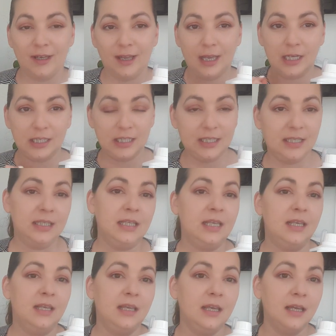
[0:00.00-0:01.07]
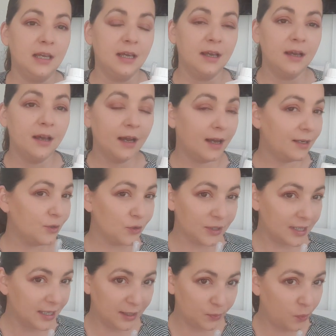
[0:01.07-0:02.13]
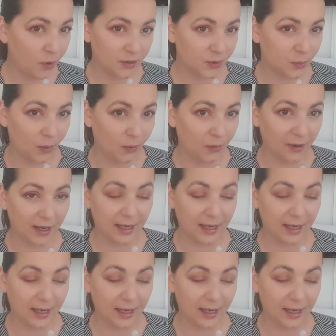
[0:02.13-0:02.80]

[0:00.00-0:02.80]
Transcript: and EC, I don't see it possible.